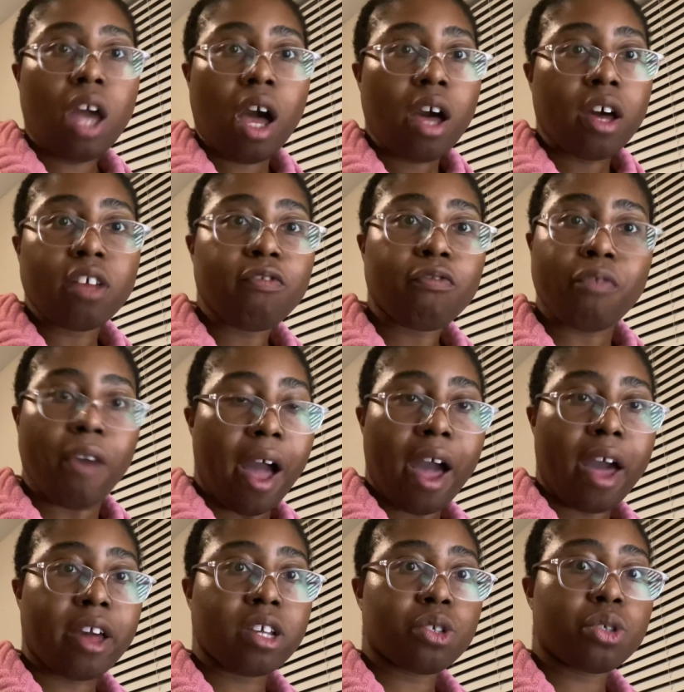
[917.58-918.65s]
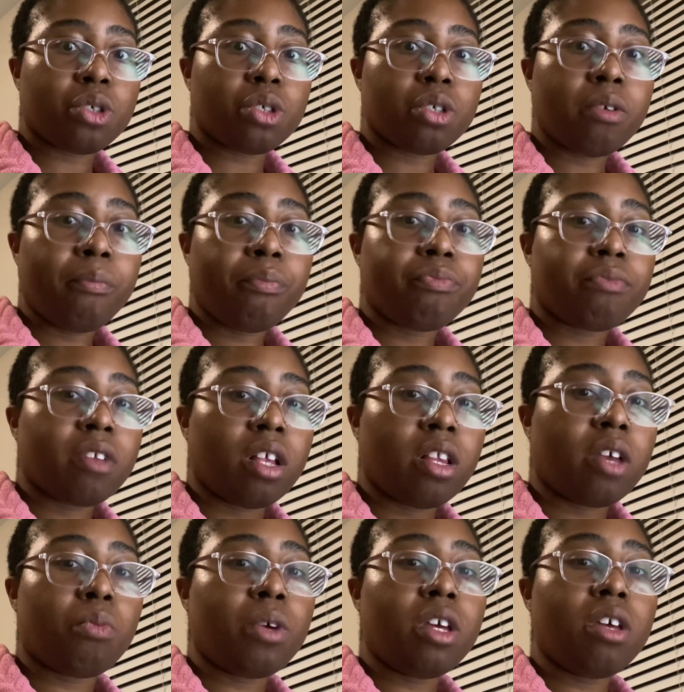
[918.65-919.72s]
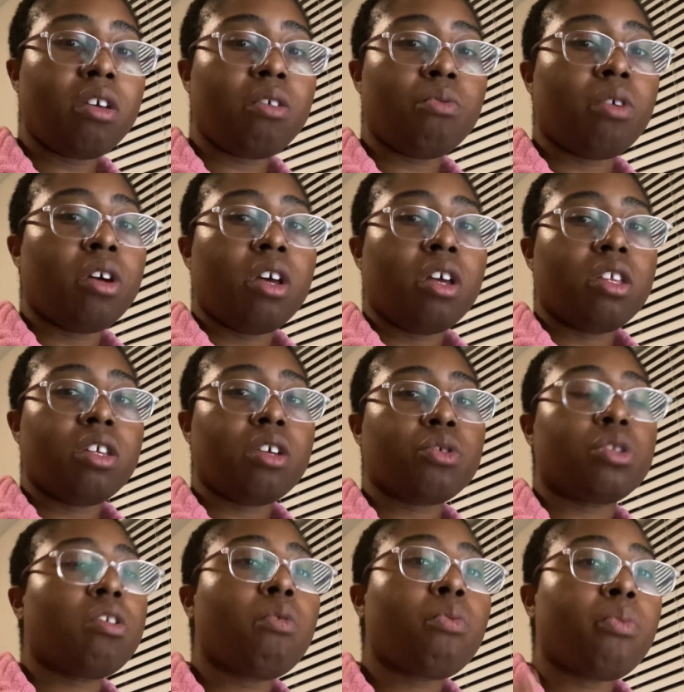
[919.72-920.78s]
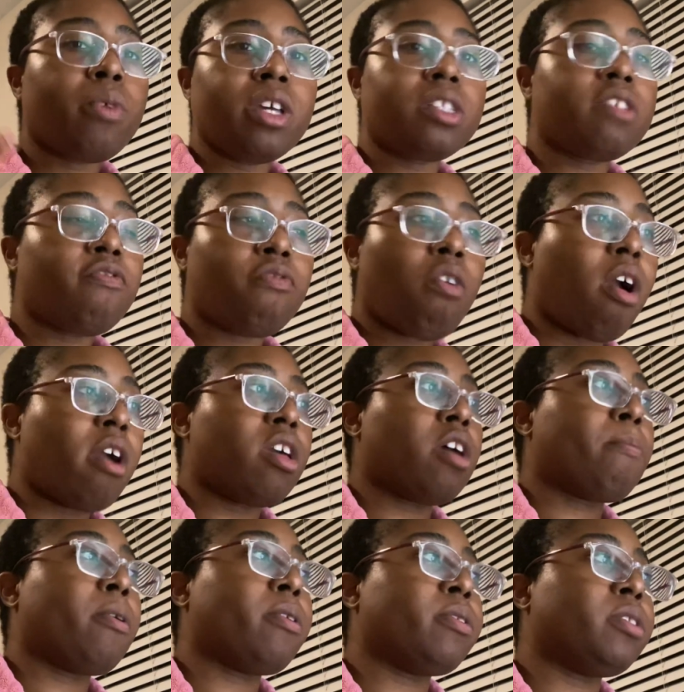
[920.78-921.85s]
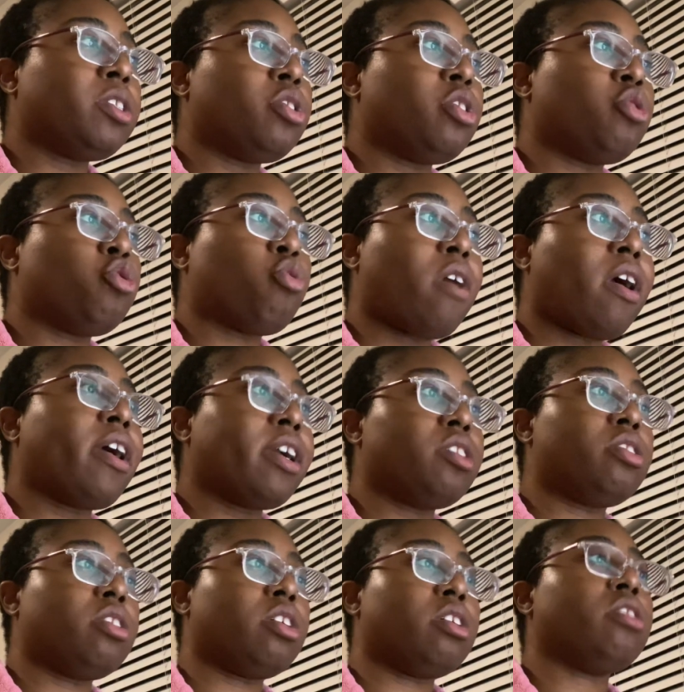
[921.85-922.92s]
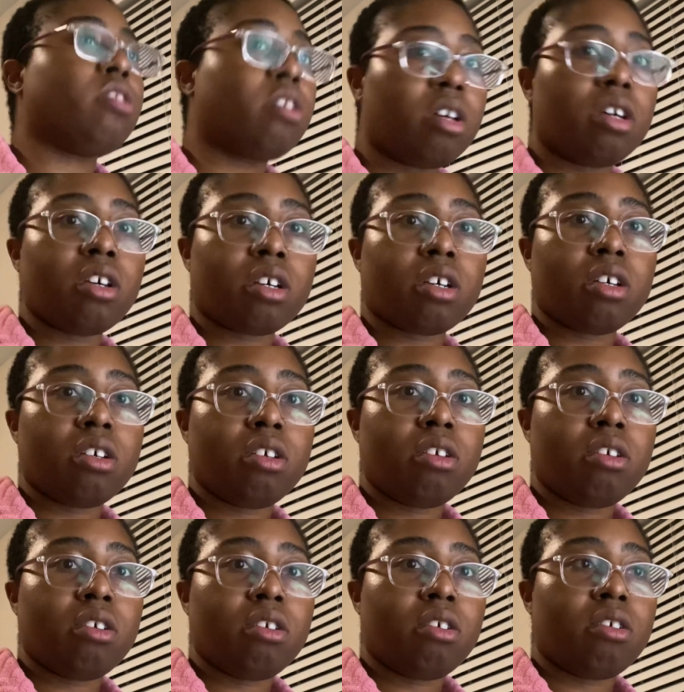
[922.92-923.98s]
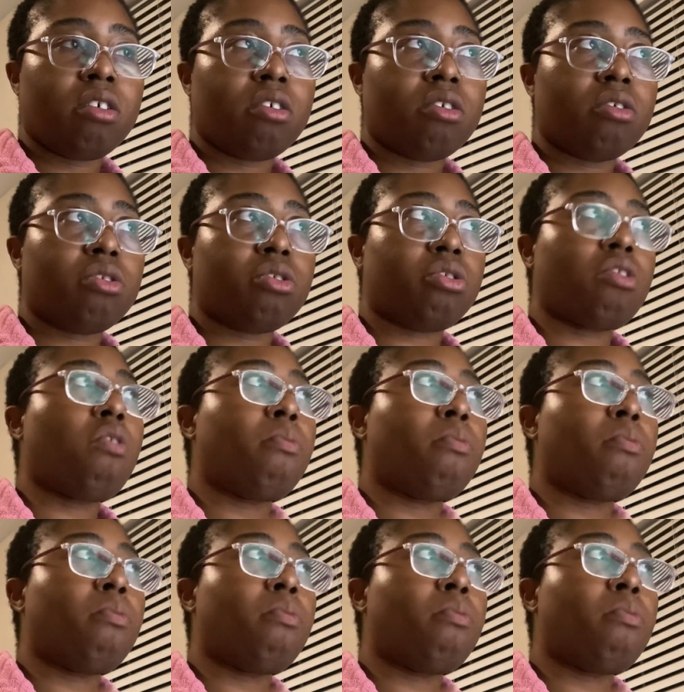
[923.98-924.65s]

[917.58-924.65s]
young and fresh. Like there's no reason for a young person to try to look so